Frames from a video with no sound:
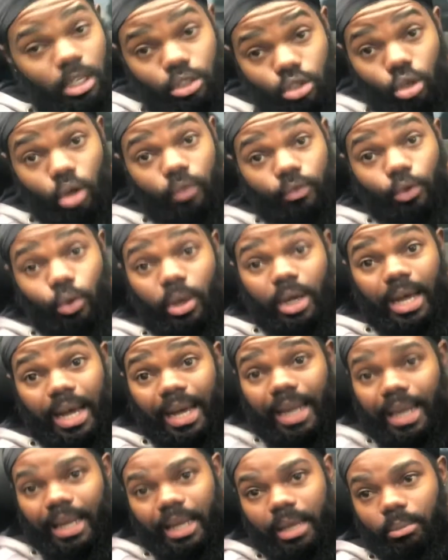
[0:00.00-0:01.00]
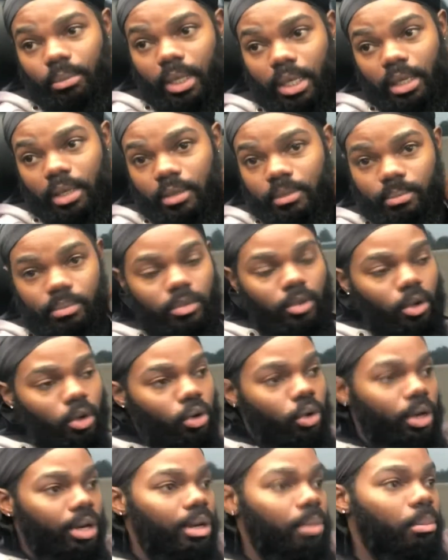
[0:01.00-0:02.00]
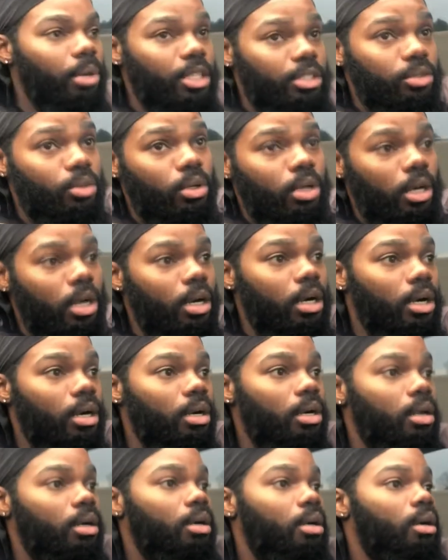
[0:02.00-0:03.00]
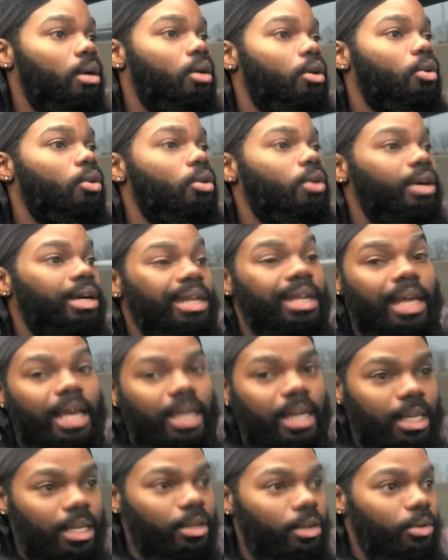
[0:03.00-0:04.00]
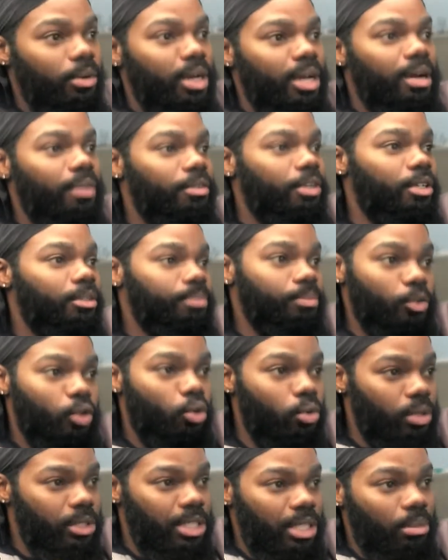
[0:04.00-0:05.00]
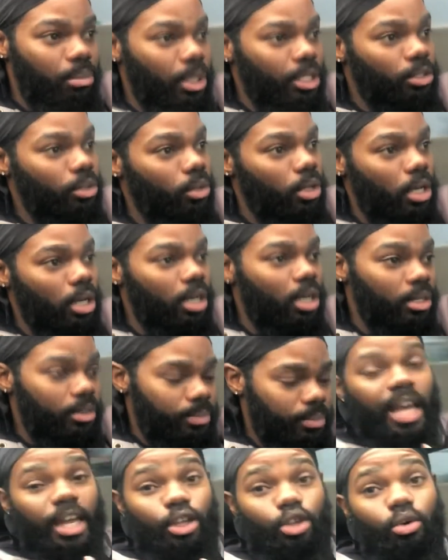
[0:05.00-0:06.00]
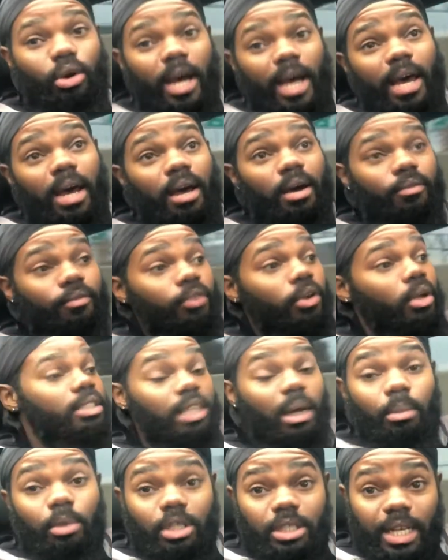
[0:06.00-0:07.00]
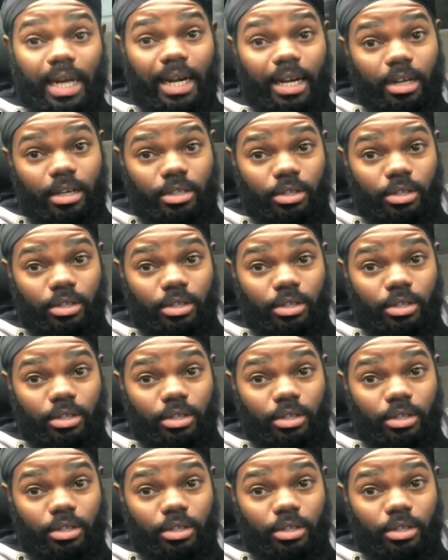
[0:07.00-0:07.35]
So if you're a guy like me who are in a muscle car, or a lady or whatever who is in a muscle car, and you have summer tires